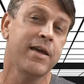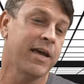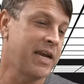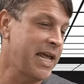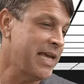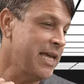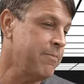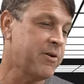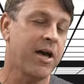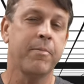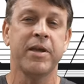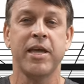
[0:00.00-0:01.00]
and they keep
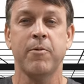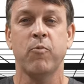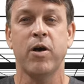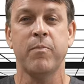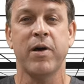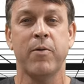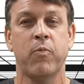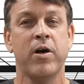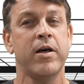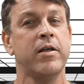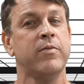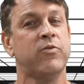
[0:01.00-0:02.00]
coming in one by
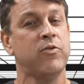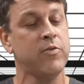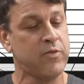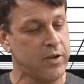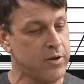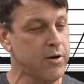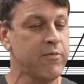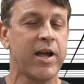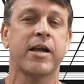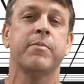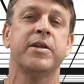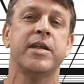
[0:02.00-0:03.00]
one due to your
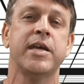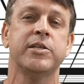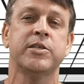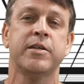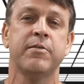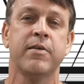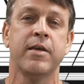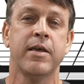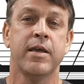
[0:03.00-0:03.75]
recommendations.